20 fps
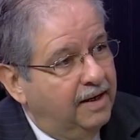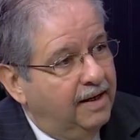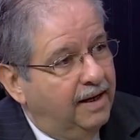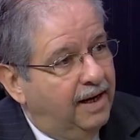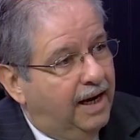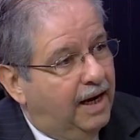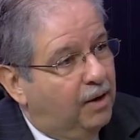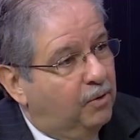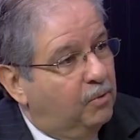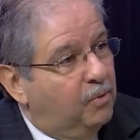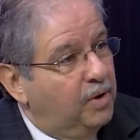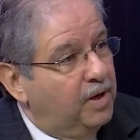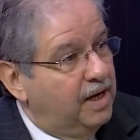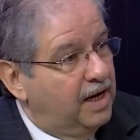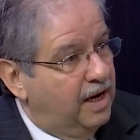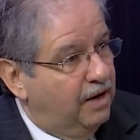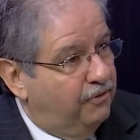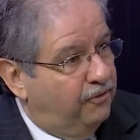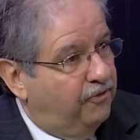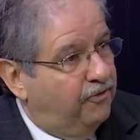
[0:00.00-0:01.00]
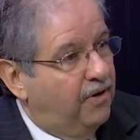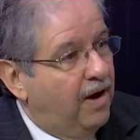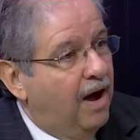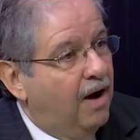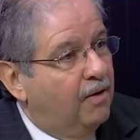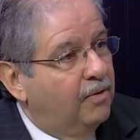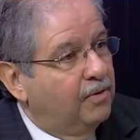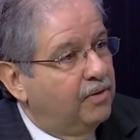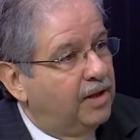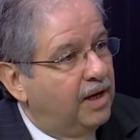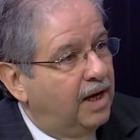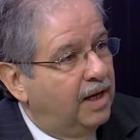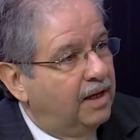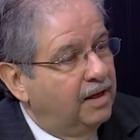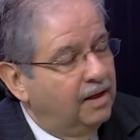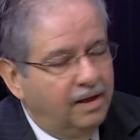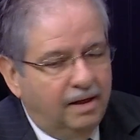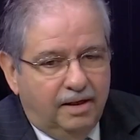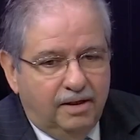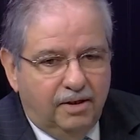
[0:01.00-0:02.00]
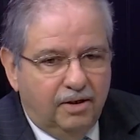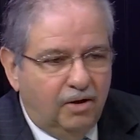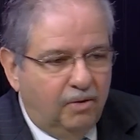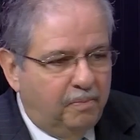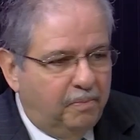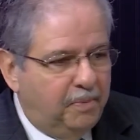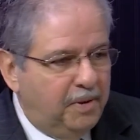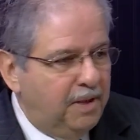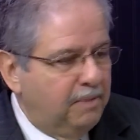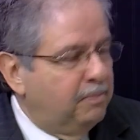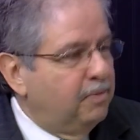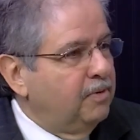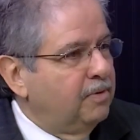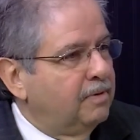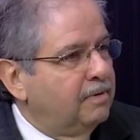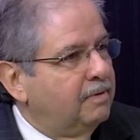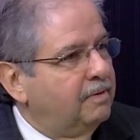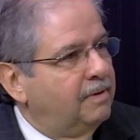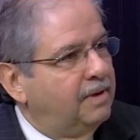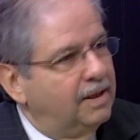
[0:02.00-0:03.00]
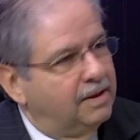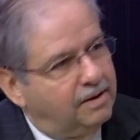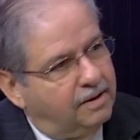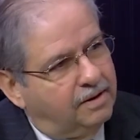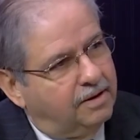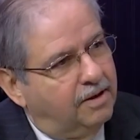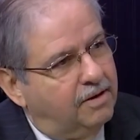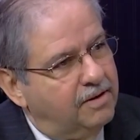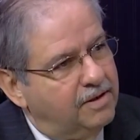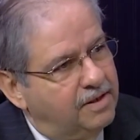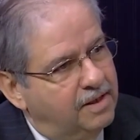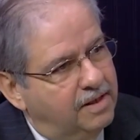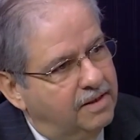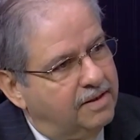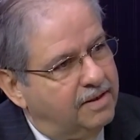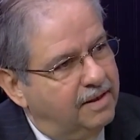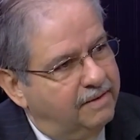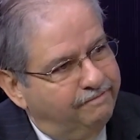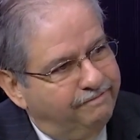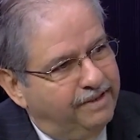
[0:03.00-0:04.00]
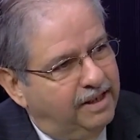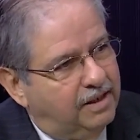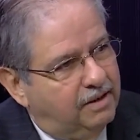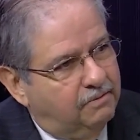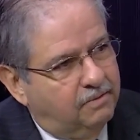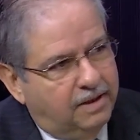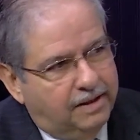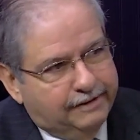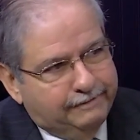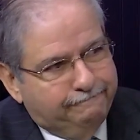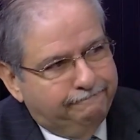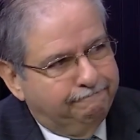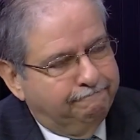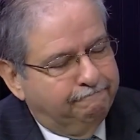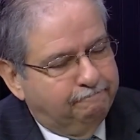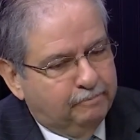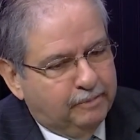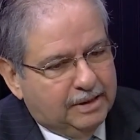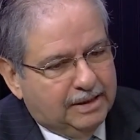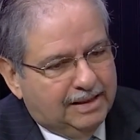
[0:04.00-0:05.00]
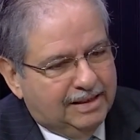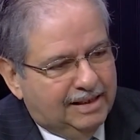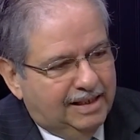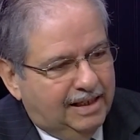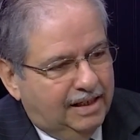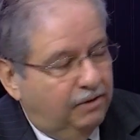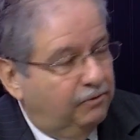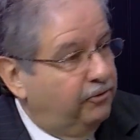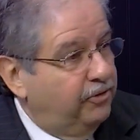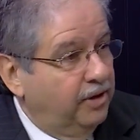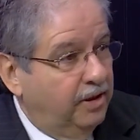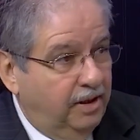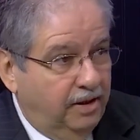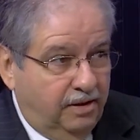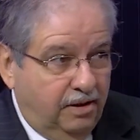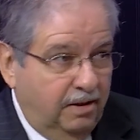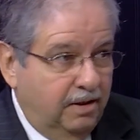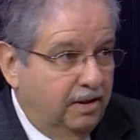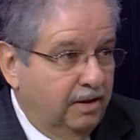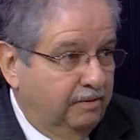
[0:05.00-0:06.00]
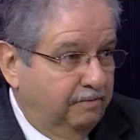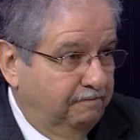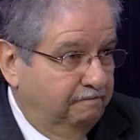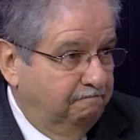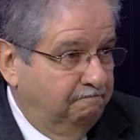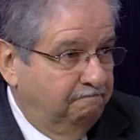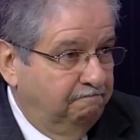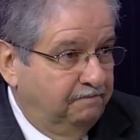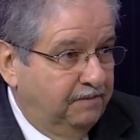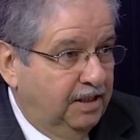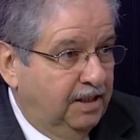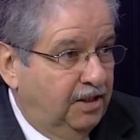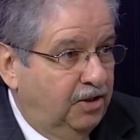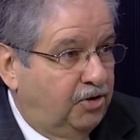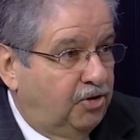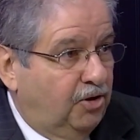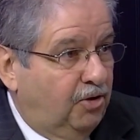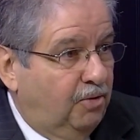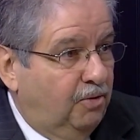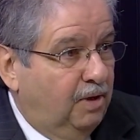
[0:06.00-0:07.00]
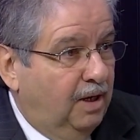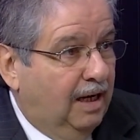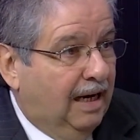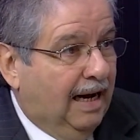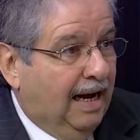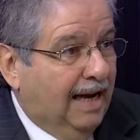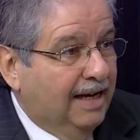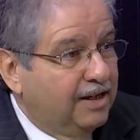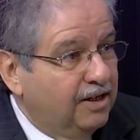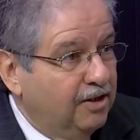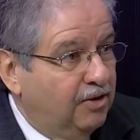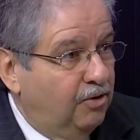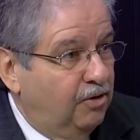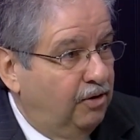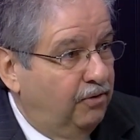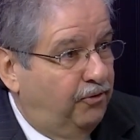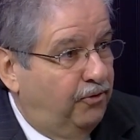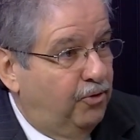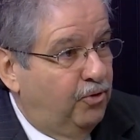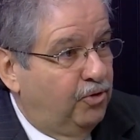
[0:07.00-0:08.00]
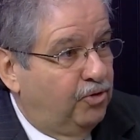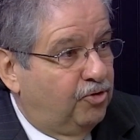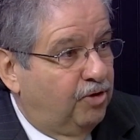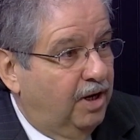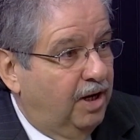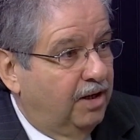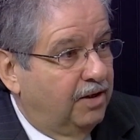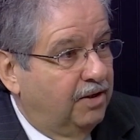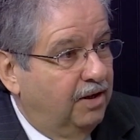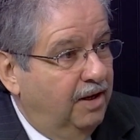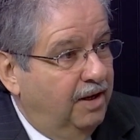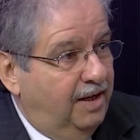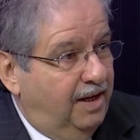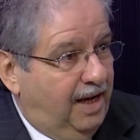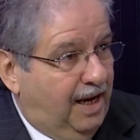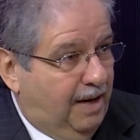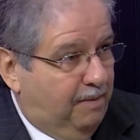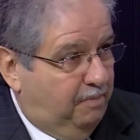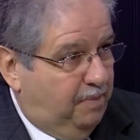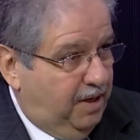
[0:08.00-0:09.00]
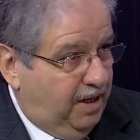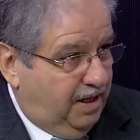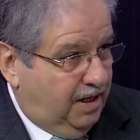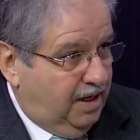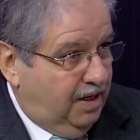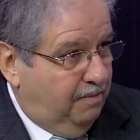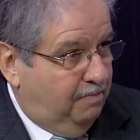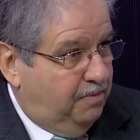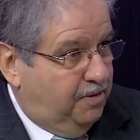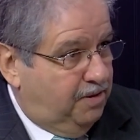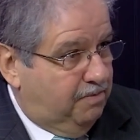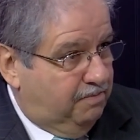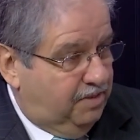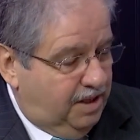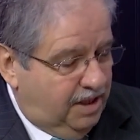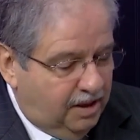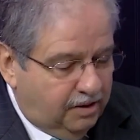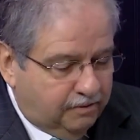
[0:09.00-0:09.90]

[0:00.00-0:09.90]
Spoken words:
And we have found that, you know, people get to Thursday and said, you know what, I don't feel like cooking. So I can go to the food truck and pick up some dinner.